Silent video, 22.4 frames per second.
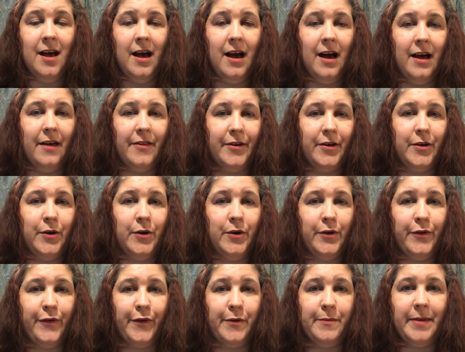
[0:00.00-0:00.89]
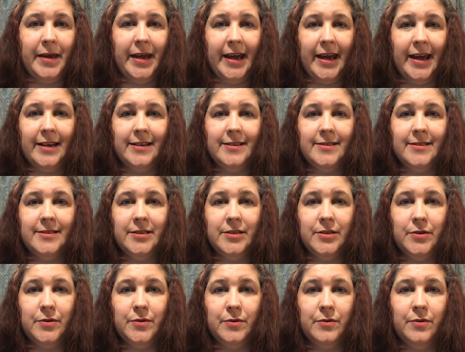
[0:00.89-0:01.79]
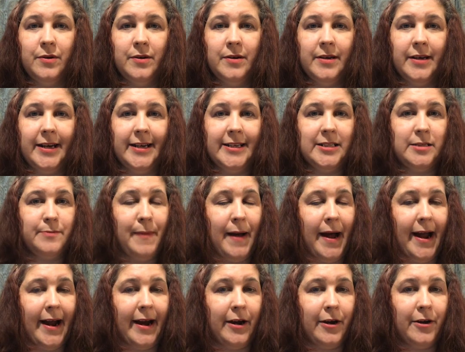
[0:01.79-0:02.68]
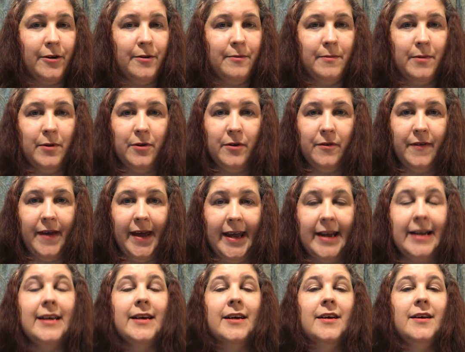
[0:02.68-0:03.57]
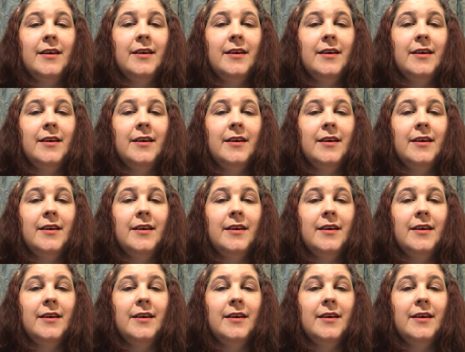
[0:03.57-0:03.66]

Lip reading: The goal for me is to inspire, motivate,